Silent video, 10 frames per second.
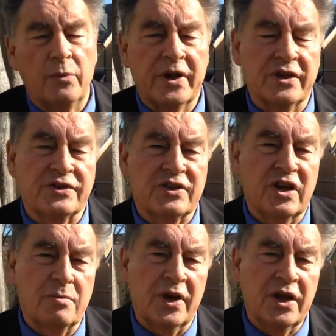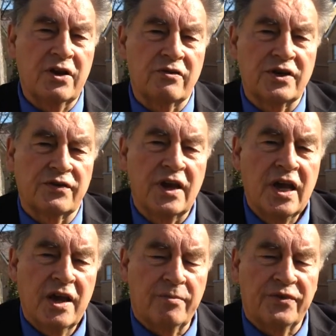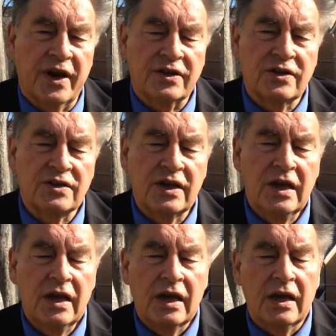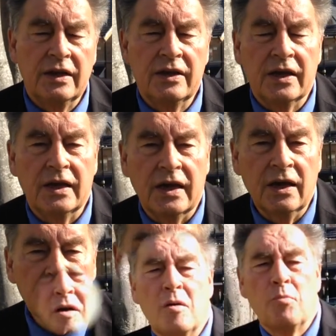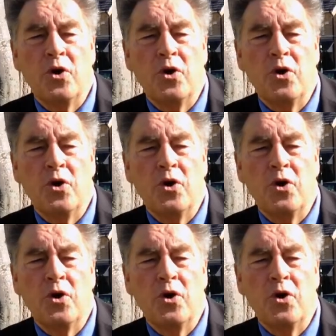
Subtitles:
We're concerned about increased hip fractures in the elderly.